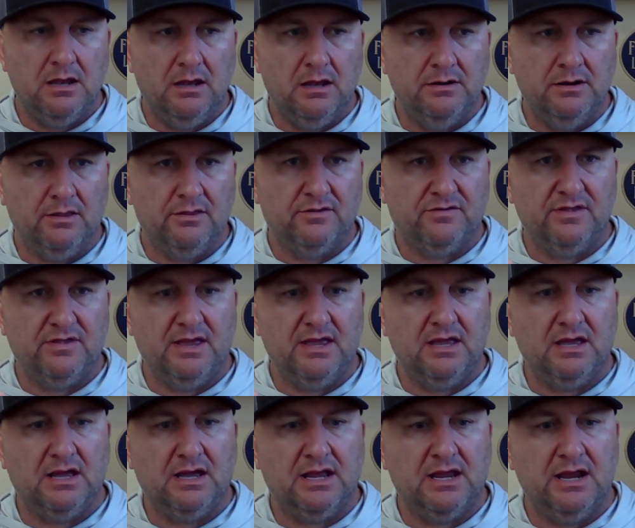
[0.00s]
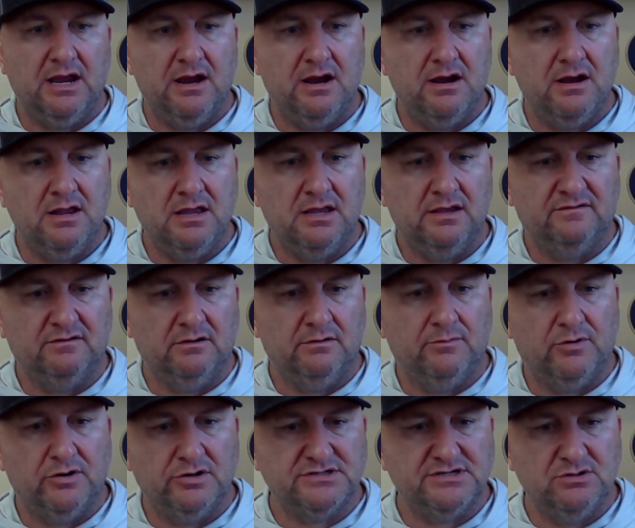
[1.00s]
Another thing I carry is an
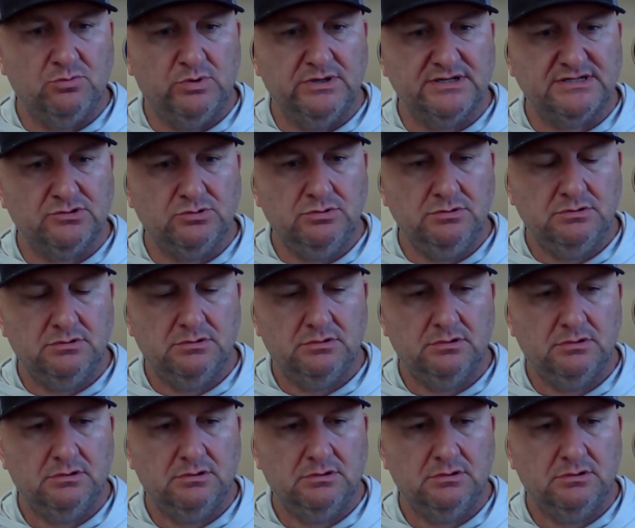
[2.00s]
emergency whistle.